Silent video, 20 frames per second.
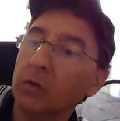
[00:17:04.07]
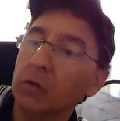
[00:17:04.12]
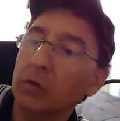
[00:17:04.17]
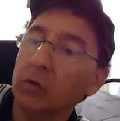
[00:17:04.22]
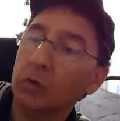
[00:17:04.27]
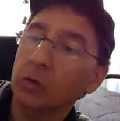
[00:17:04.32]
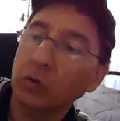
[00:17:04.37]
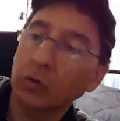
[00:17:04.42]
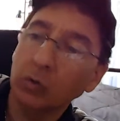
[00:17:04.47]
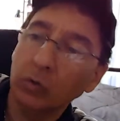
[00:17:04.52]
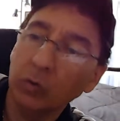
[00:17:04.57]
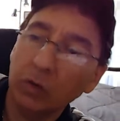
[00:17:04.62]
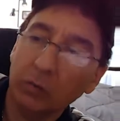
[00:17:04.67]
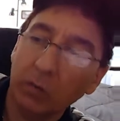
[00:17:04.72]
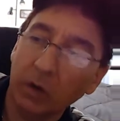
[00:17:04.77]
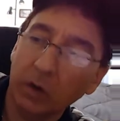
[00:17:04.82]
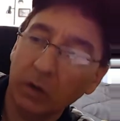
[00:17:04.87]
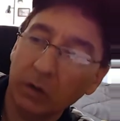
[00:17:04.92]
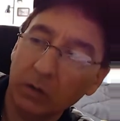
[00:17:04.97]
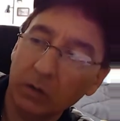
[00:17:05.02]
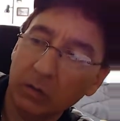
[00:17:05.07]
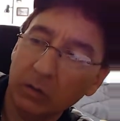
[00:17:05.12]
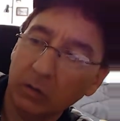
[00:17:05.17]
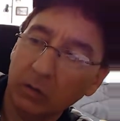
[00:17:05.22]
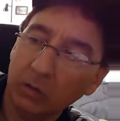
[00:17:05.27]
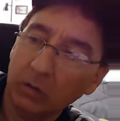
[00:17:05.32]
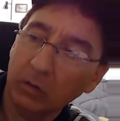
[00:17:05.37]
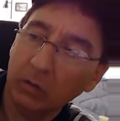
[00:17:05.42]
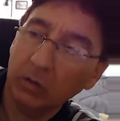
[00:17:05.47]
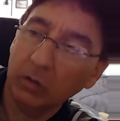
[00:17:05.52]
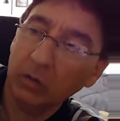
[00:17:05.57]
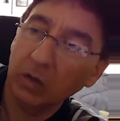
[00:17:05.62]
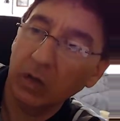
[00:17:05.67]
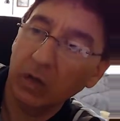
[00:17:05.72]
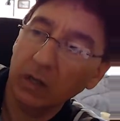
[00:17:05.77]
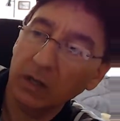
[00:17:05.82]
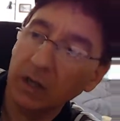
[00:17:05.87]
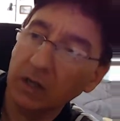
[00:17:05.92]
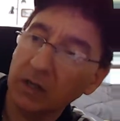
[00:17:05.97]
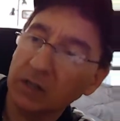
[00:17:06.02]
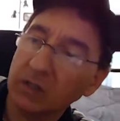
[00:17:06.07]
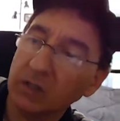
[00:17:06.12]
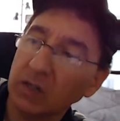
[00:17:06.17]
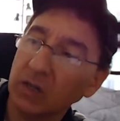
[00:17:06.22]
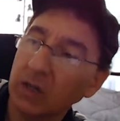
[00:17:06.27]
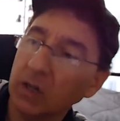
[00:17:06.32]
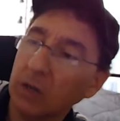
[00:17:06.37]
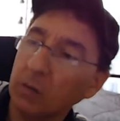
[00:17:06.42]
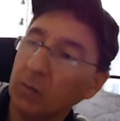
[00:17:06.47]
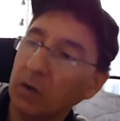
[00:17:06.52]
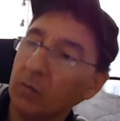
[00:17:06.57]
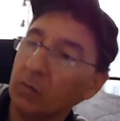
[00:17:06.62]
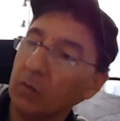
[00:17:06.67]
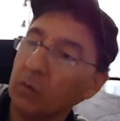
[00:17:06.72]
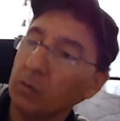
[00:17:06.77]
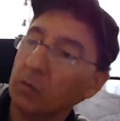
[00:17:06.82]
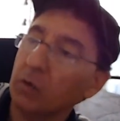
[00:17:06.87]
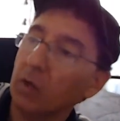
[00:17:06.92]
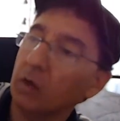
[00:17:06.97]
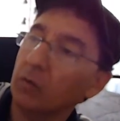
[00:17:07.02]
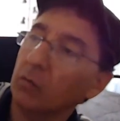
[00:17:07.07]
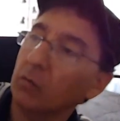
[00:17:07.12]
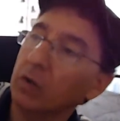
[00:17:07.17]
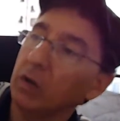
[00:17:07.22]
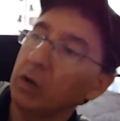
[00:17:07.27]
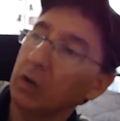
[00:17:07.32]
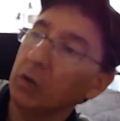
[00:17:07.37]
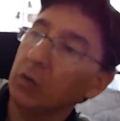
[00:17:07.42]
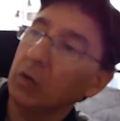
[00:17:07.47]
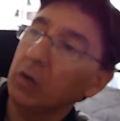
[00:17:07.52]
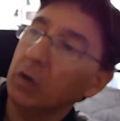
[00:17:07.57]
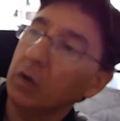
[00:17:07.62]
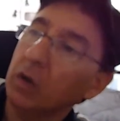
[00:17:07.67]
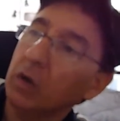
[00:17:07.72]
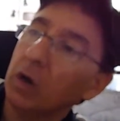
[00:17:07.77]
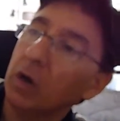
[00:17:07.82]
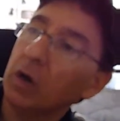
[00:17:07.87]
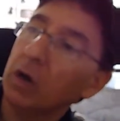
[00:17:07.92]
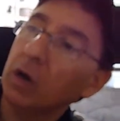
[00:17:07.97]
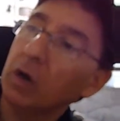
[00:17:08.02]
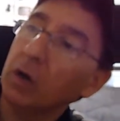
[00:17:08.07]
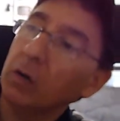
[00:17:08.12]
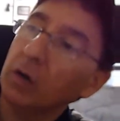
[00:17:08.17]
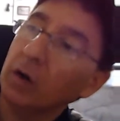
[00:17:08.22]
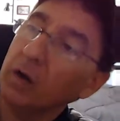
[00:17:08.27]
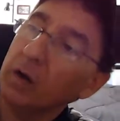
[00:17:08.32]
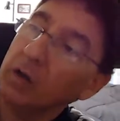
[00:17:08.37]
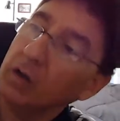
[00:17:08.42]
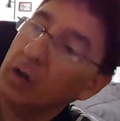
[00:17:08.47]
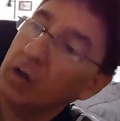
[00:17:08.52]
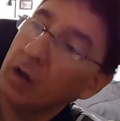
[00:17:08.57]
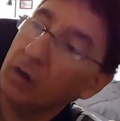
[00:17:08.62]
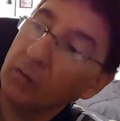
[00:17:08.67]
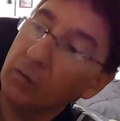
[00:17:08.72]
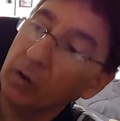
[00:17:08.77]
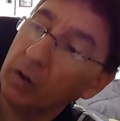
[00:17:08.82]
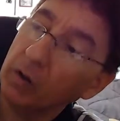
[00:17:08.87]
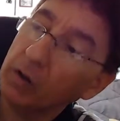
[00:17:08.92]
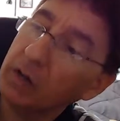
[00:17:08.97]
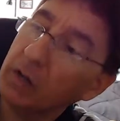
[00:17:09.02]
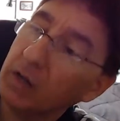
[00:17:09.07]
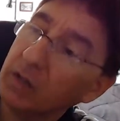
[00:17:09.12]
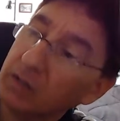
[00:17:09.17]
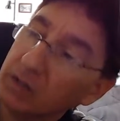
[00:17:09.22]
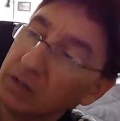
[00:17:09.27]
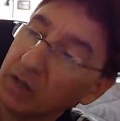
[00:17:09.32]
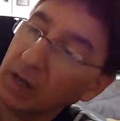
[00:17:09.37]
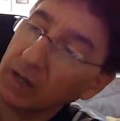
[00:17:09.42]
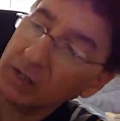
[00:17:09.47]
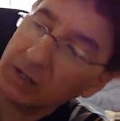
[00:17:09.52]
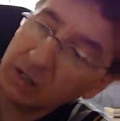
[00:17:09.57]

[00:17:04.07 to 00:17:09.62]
your tuning button, and again, it's an AM and FM clock radio. Uh, really, it's nice and